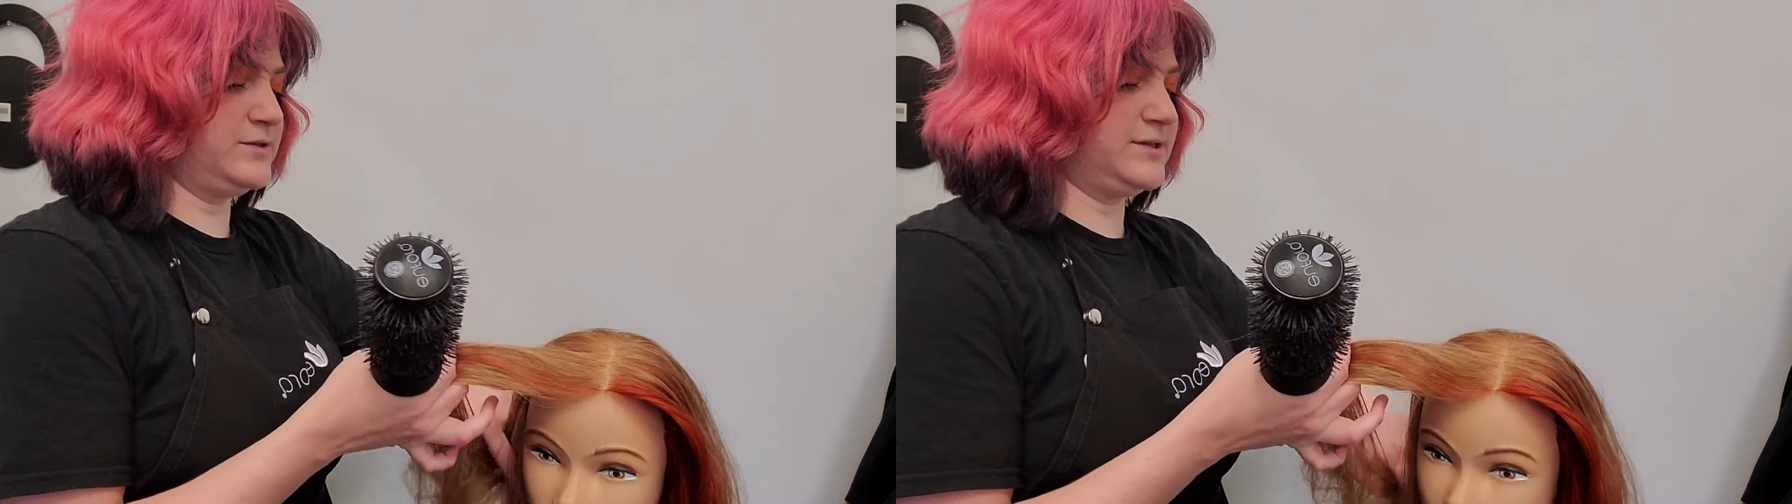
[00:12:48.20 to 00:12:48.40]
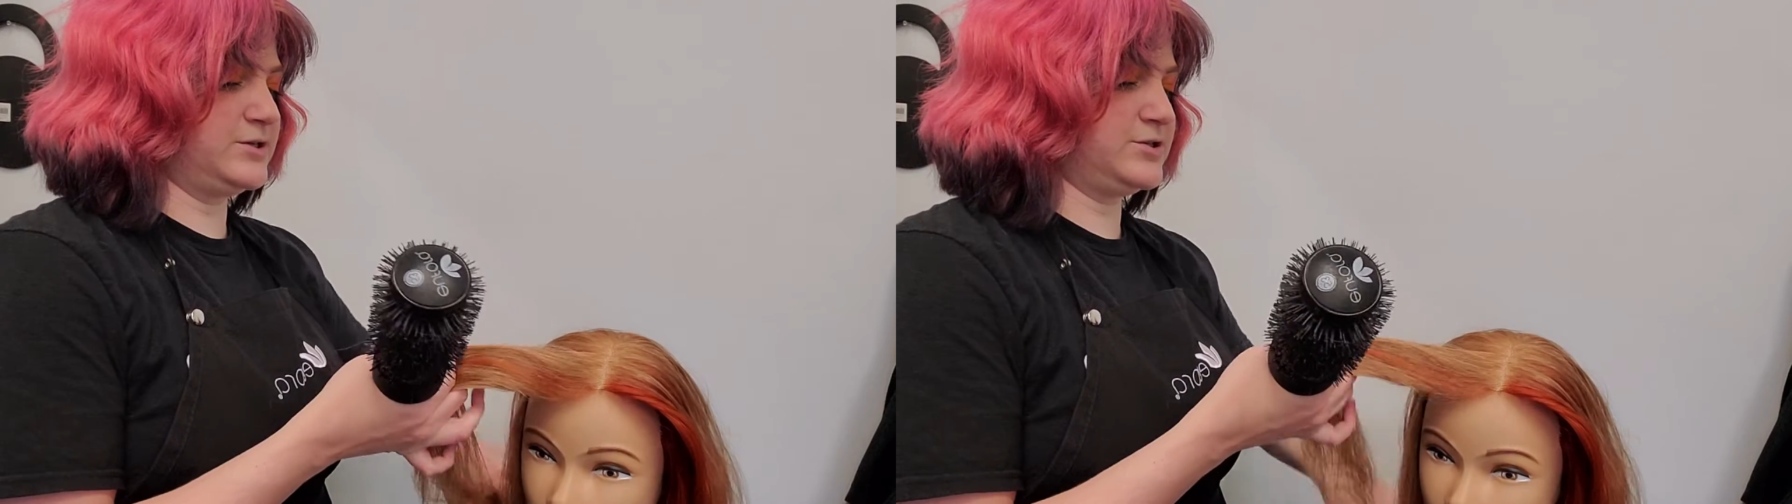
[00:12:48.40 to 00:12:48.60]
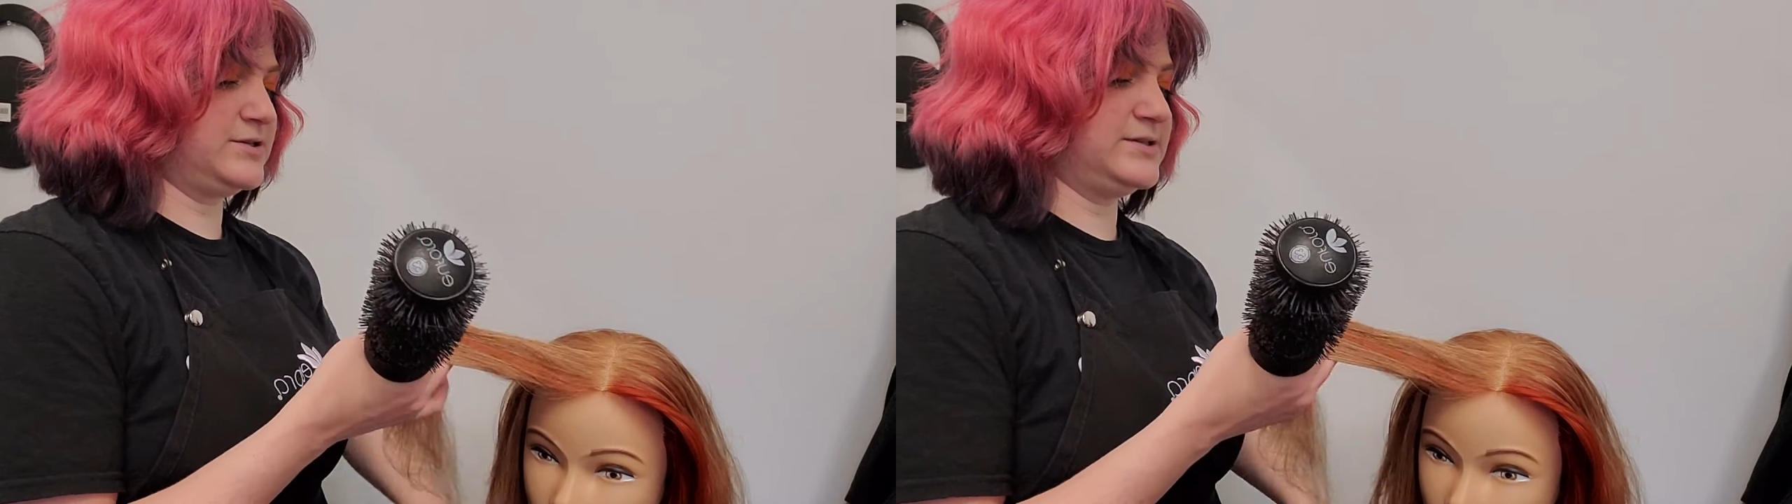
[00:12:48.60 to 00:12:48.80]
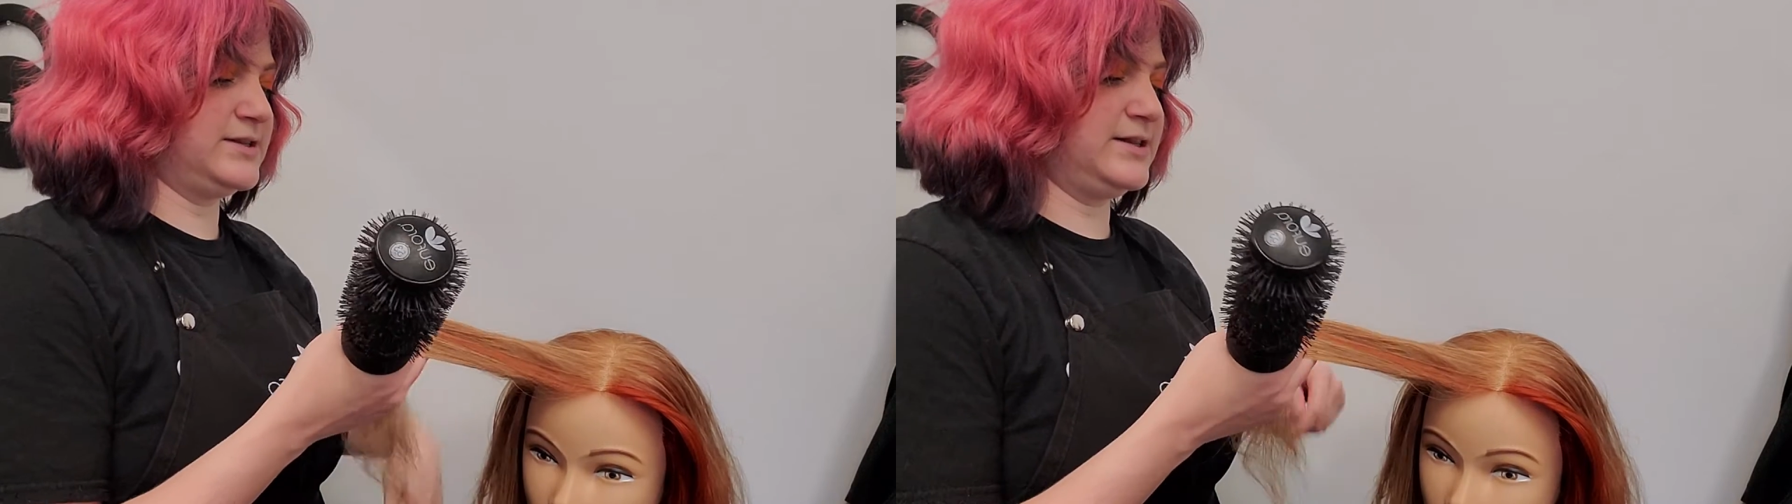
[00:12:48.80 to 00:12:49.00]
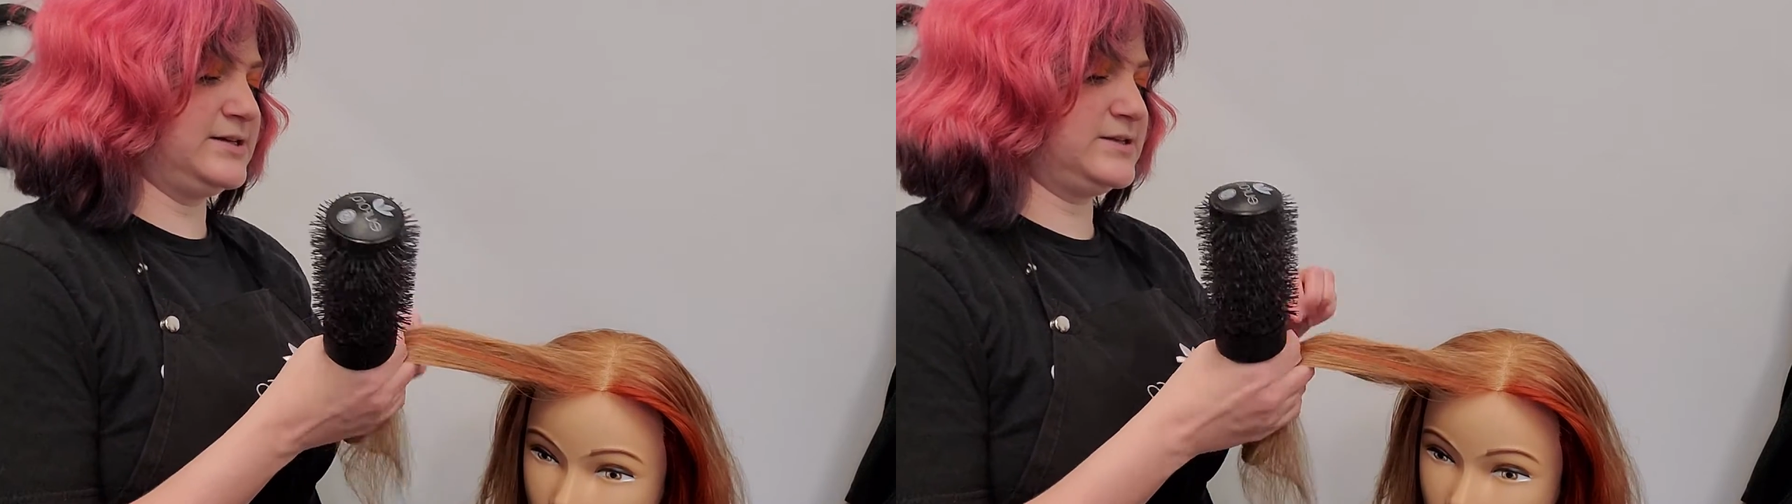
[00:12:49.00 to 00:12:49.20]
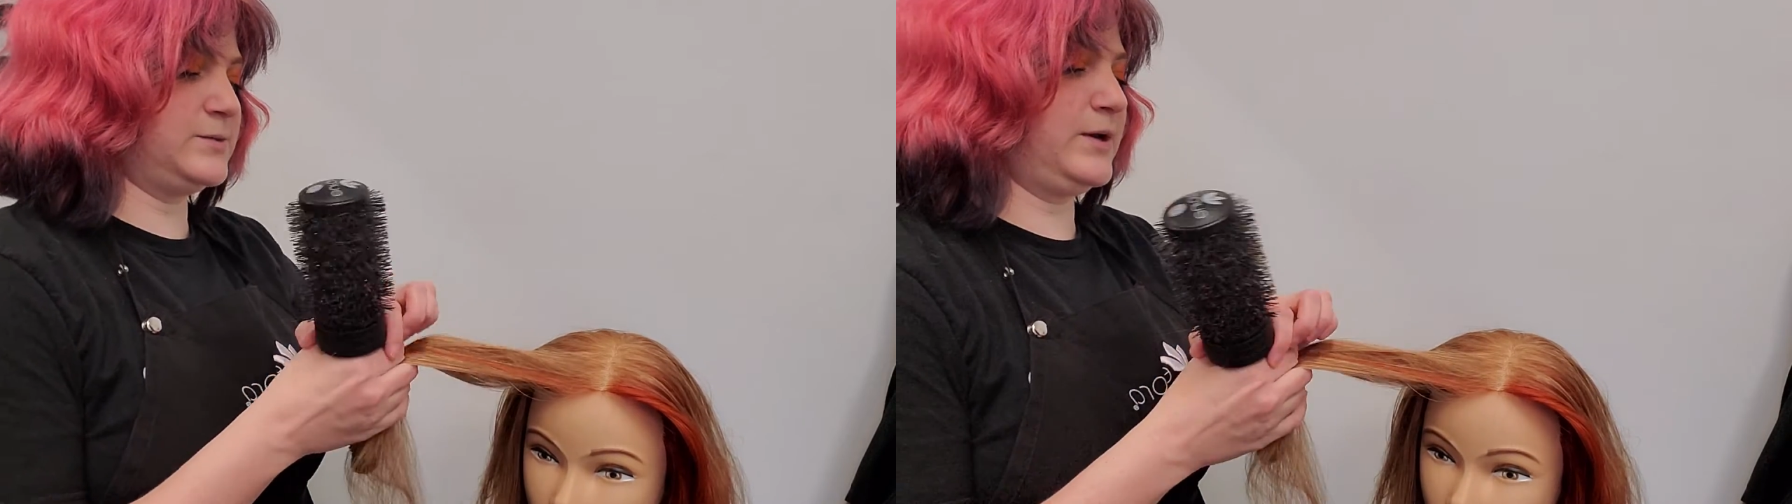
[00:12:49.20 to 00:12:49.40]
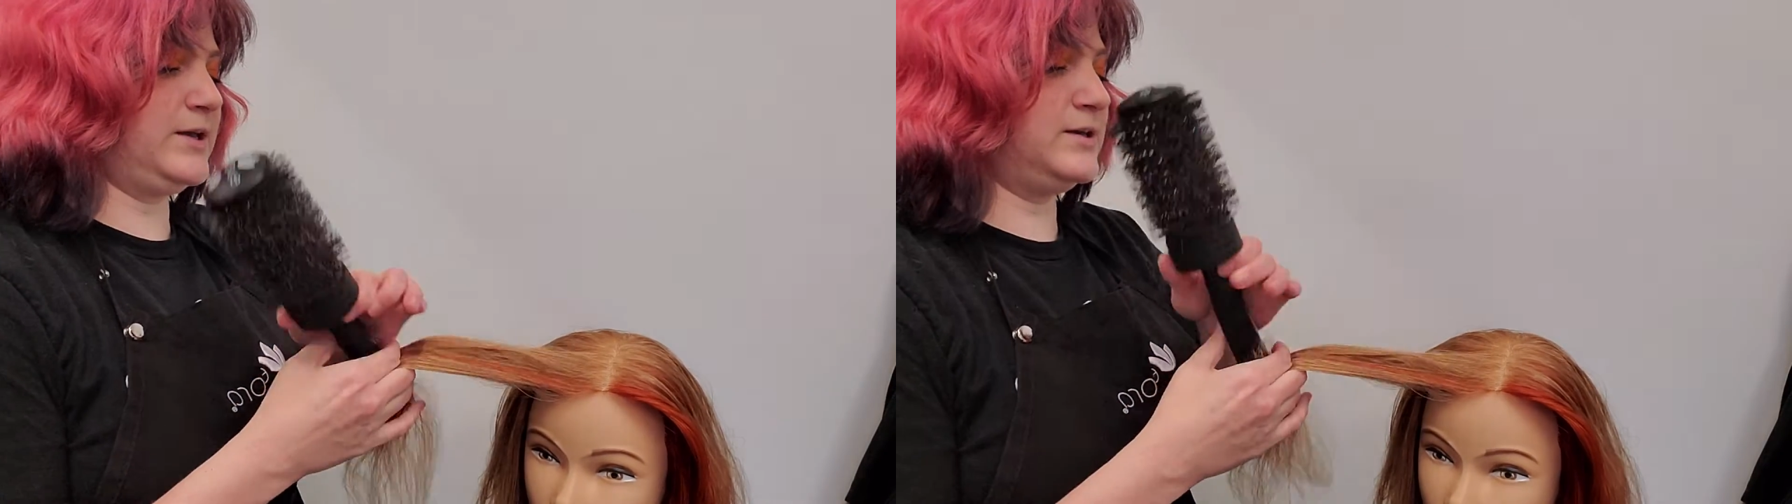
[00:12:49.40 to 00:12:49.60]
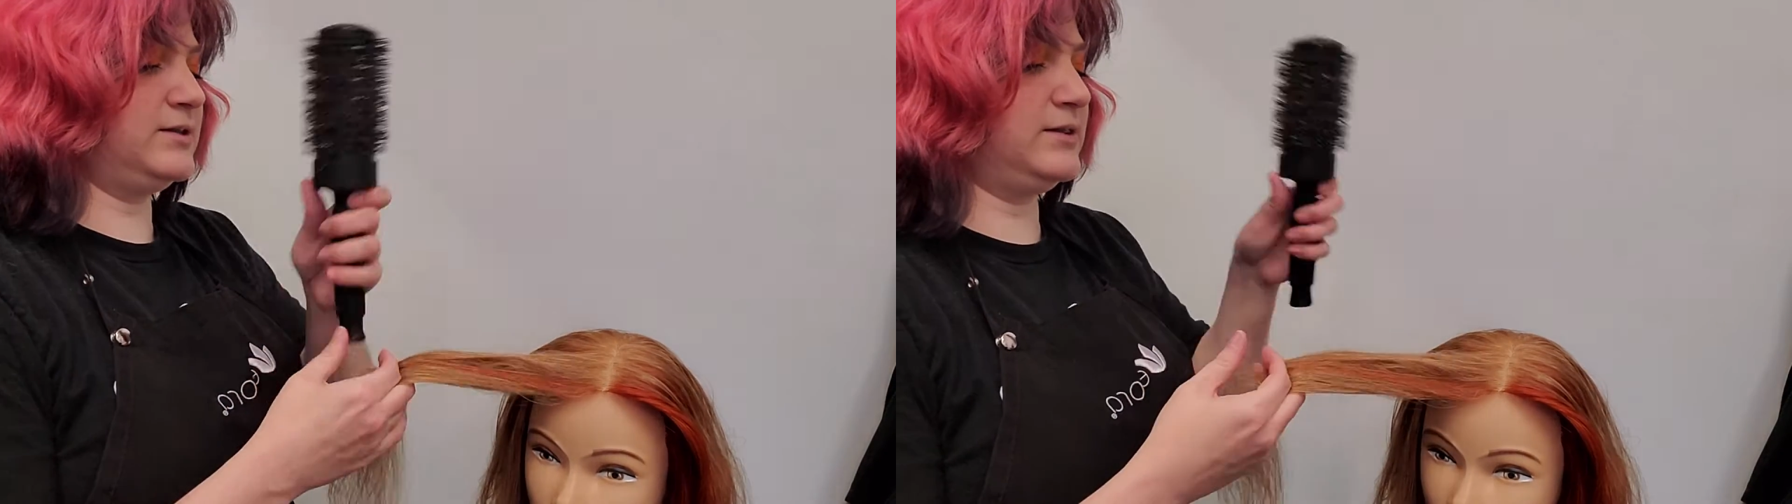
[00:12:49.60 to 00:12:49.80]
sections this way,